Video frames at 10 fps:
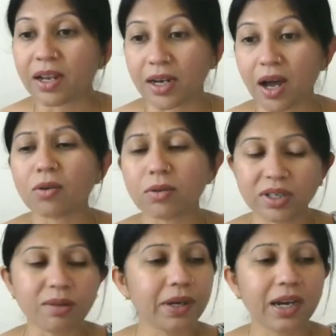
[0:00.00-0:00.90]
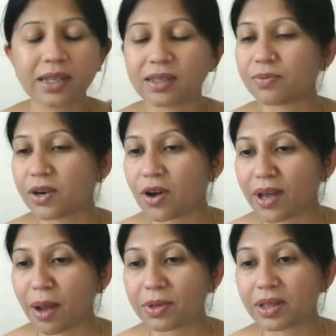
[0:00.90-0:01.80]
Now, typically this will
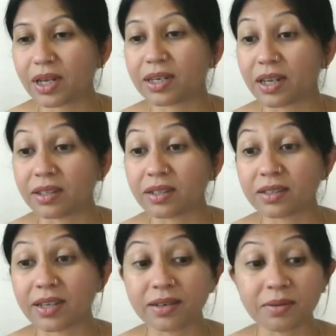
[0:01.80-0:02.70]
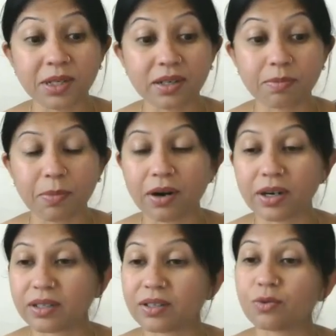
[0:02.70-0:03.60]
not happen that 10 centimeter
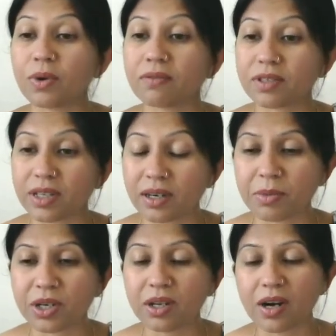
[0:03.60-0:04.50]
part is 12 centimeter.